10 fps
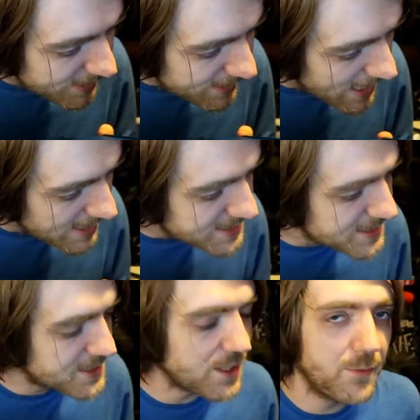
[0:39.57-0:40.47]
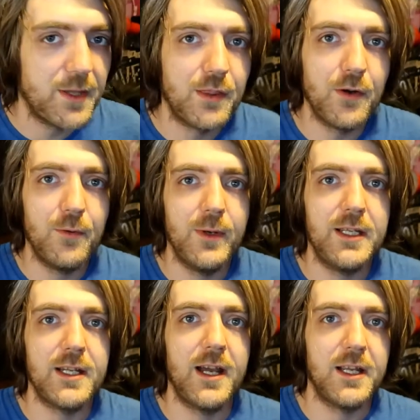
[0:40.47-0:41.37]
Yes, so we thought
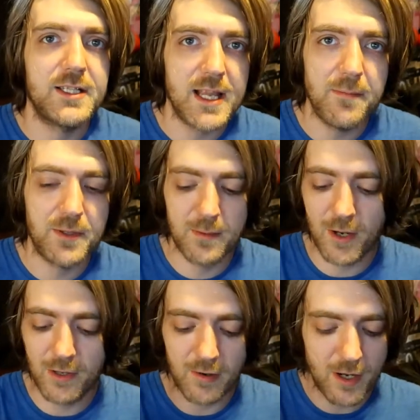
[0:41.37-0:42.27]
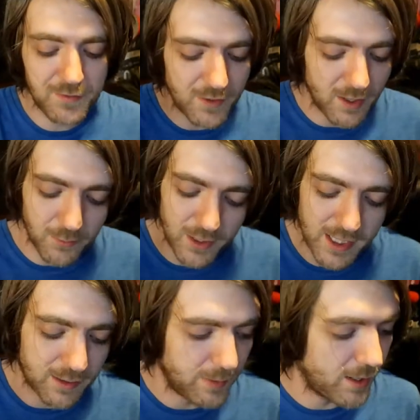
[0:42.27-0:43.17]
we'd uh, accept them on their offer. I will
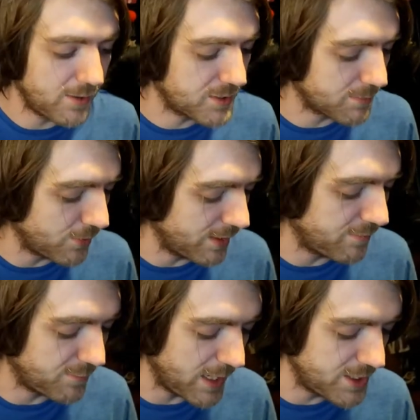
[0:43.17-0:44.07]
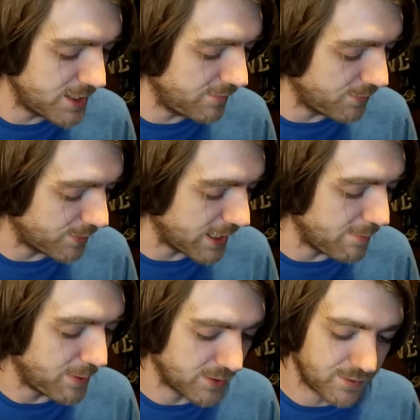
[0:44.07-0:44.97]
link below to more information if you want to
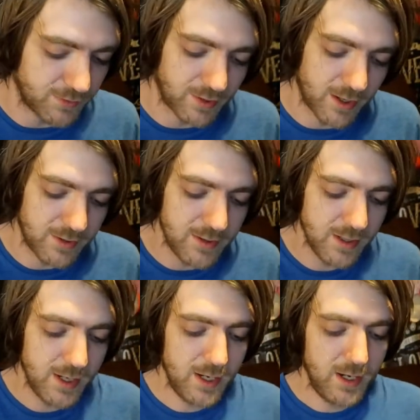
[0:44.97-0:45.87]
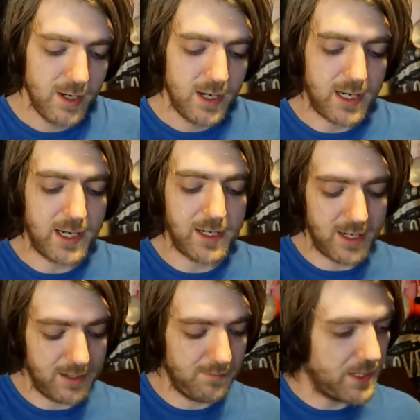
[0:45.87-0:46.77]
get a box of your own. And
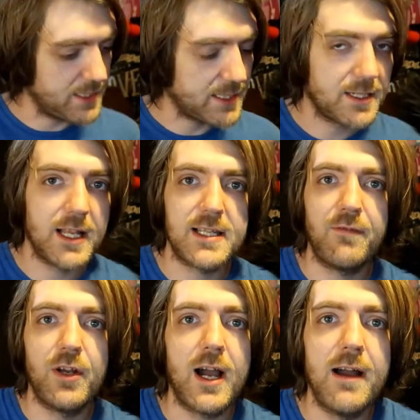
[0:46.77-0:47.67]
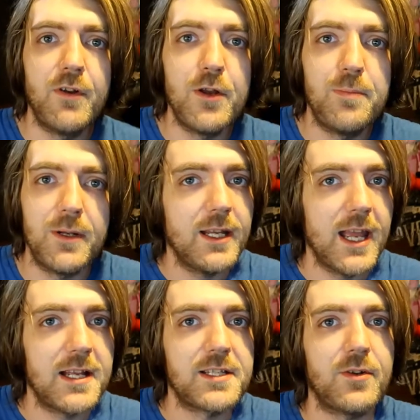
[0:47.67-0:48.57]
um, let's let's have a look. I haven't opened it
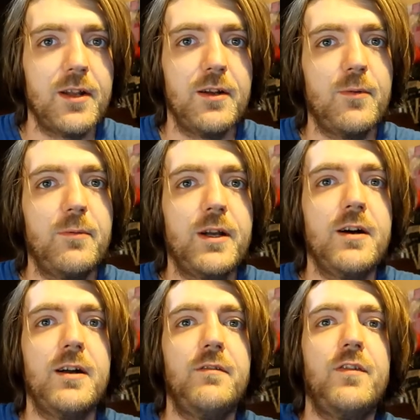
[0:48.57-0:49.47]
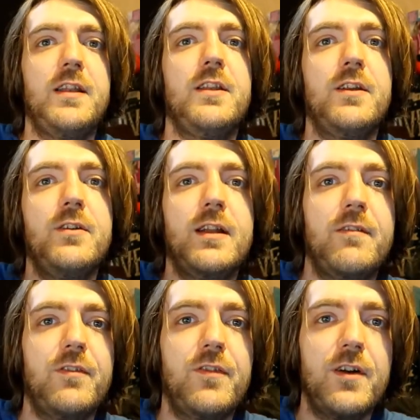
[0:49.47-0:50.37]
yet, so I don't know what we got. In fact, you can
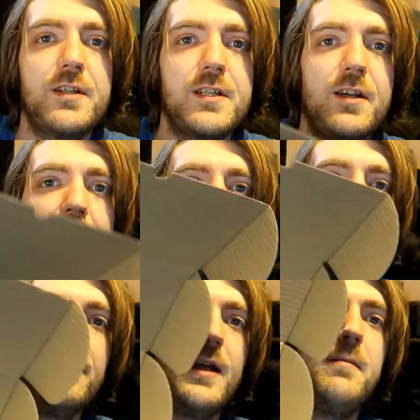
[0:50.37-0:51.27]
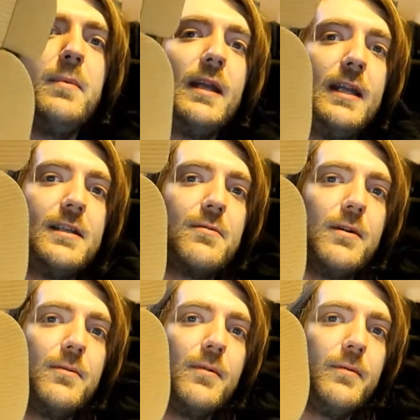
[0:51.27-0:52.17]
have the first look. And Biggie as
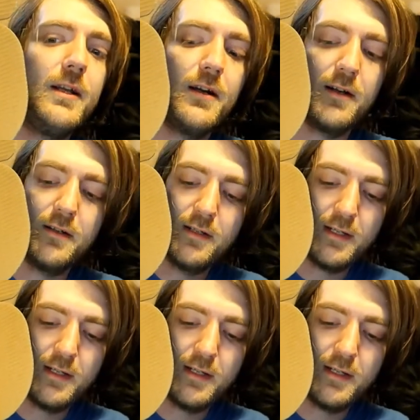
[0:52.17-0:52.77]
well. What we got?